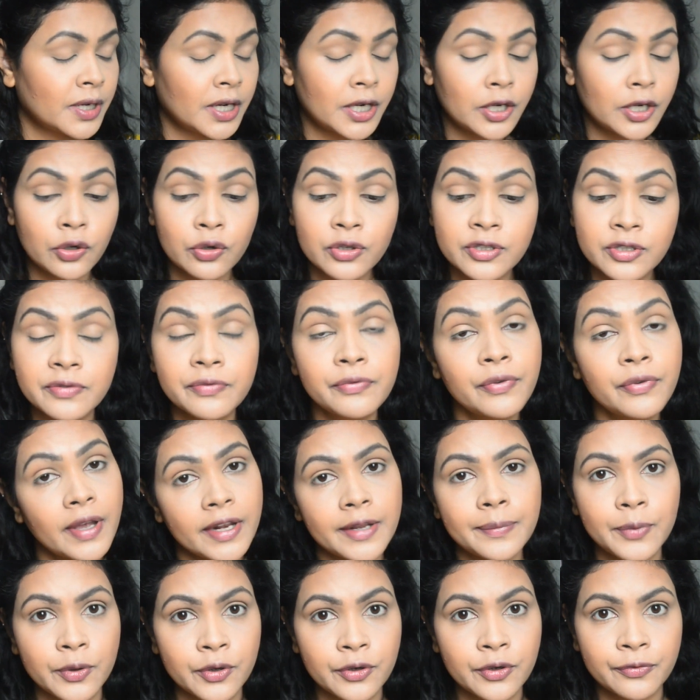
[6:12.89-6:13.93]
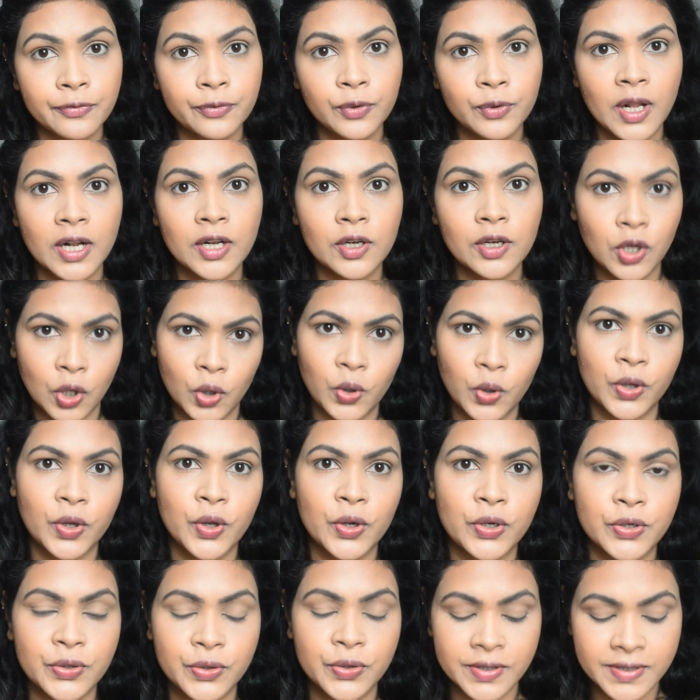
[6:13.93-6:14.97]
It looks very beautiful and glowy
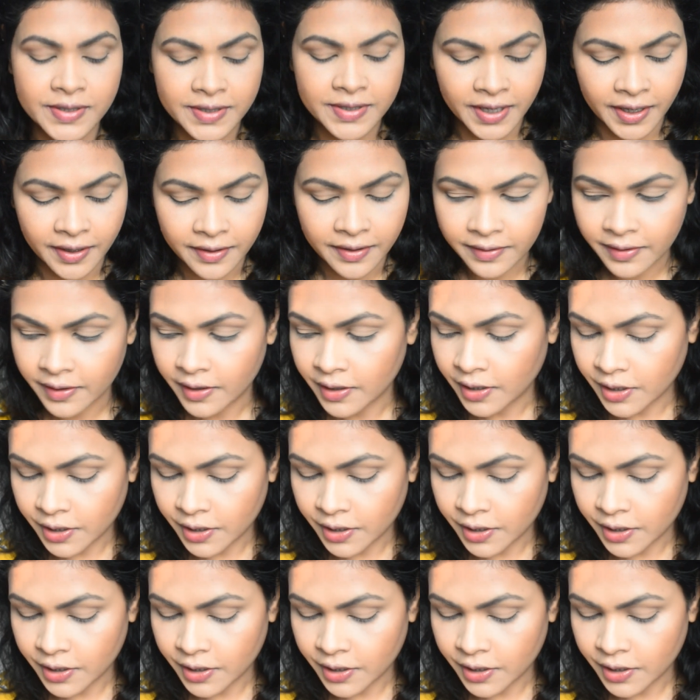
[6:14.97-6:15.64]
into the skin.